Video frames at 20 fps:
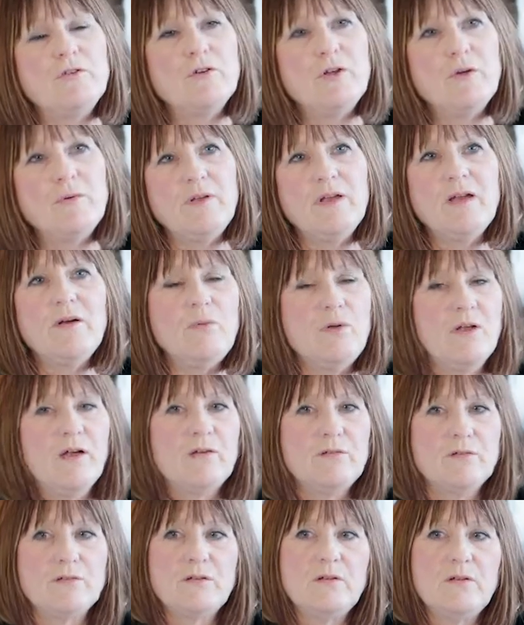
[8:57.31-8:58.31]
So yeah, we
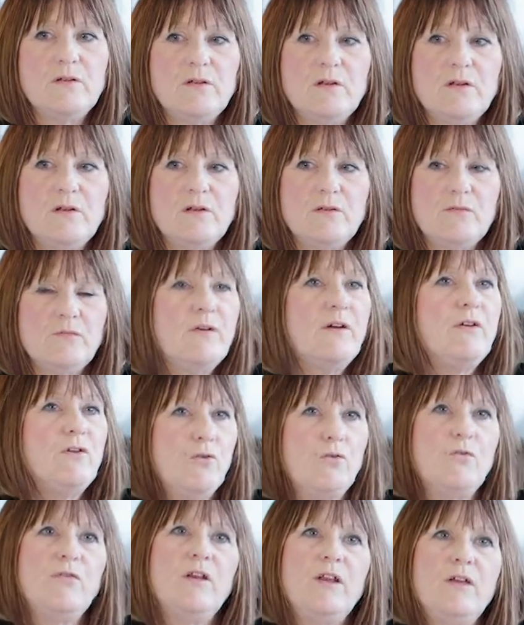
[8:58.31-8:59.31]
had very
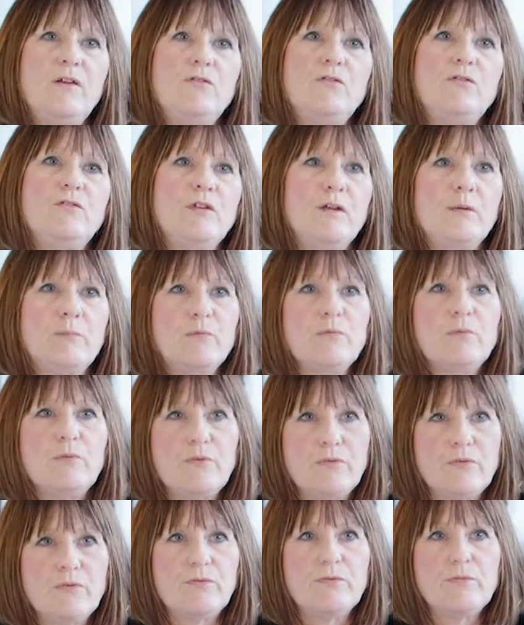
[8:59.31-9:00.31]
good relationships
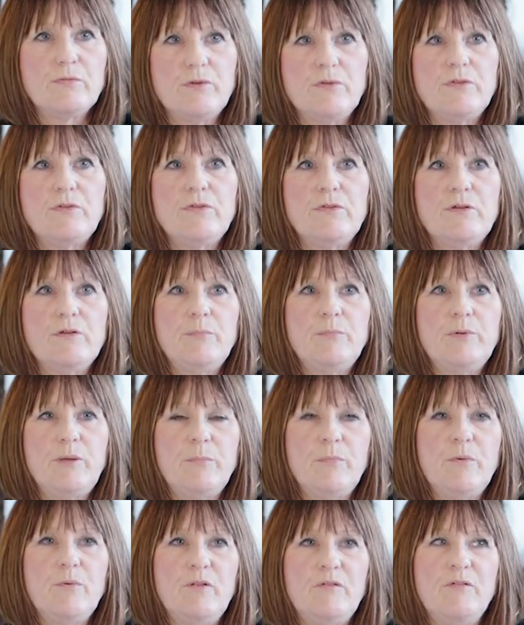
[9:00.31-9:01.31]
with the
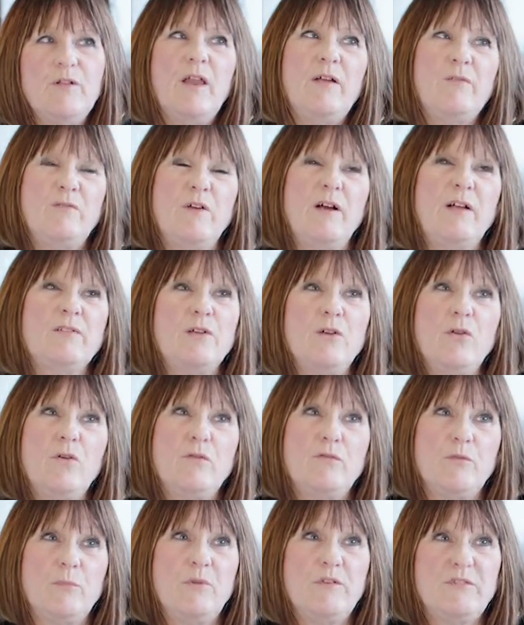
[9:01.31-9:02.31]
people. And in fact, I
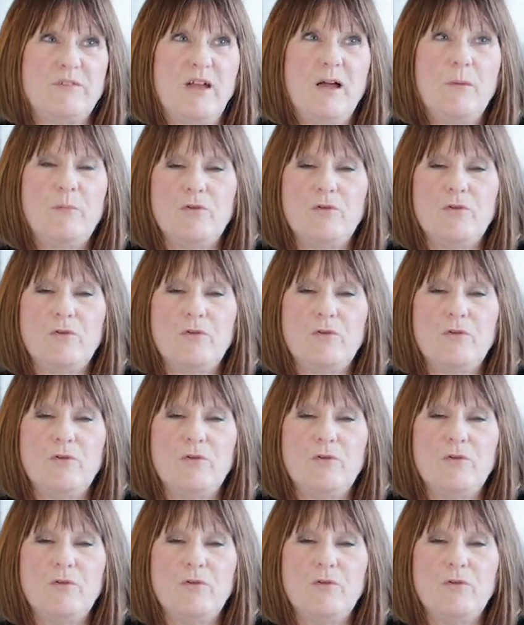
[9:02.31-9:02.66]
loved my time